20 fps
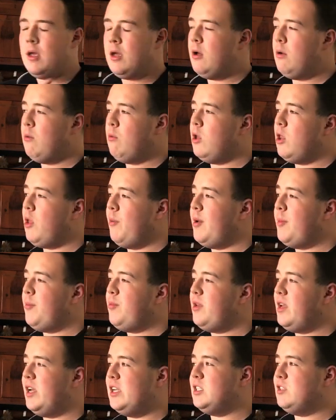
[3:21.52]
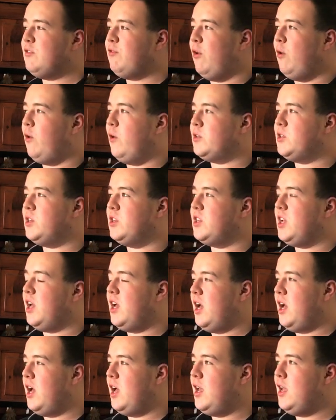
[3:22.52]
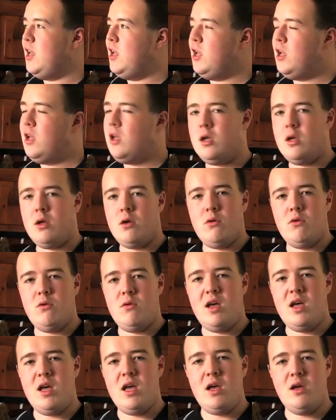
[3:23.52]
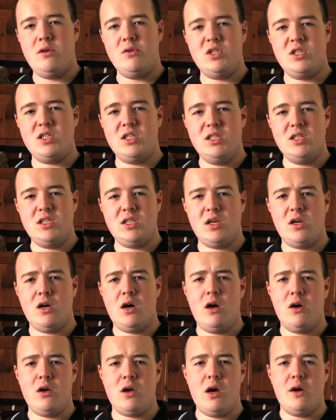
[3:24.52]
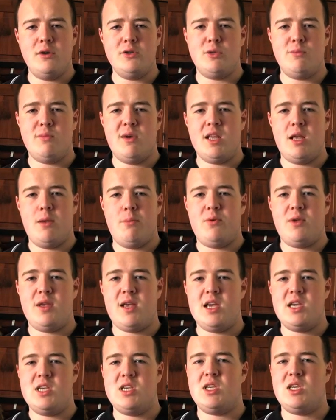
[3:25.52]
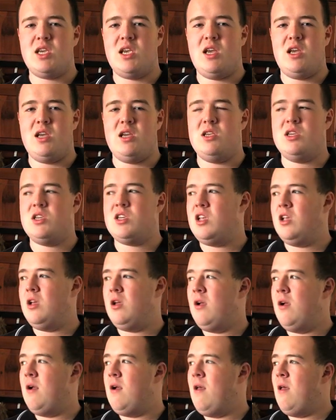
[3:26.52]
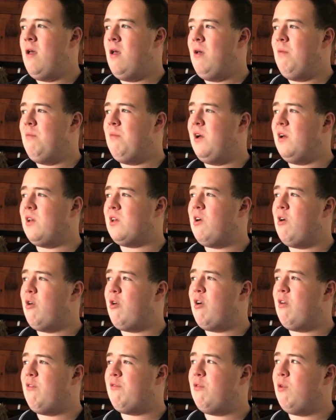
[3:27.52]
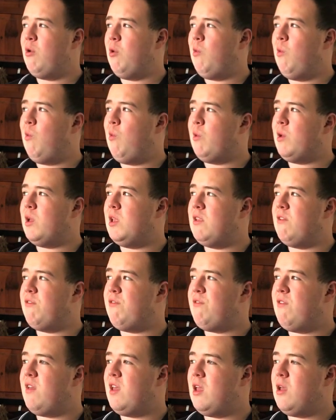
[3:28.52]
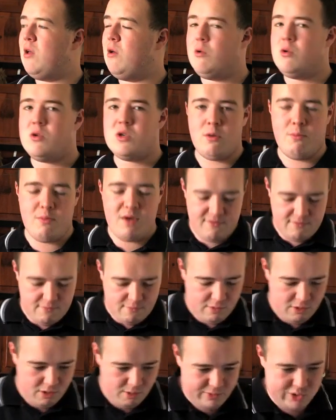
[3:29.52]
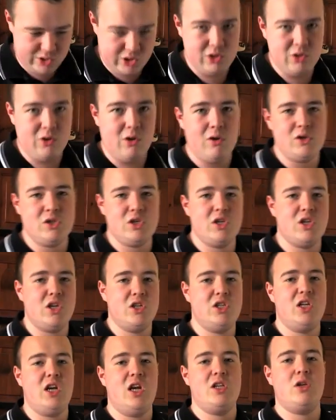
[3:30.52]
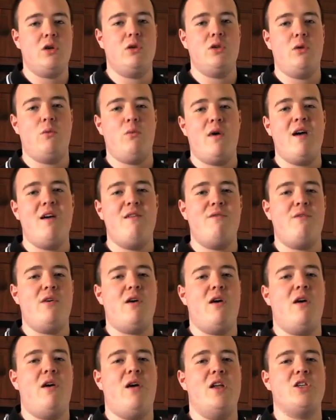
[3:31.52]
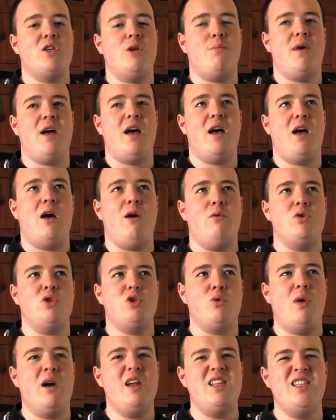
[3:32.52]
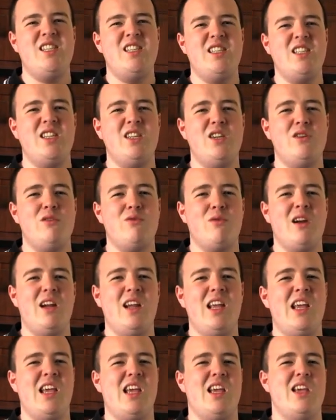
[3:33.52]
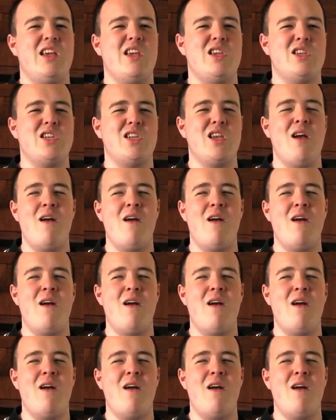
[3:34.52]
What are my plans for today? Well, since I can't go to many places, might go out for a walk in the fields. I'm even wearing my shorts because I checked on the weather. It's about 20 degrees.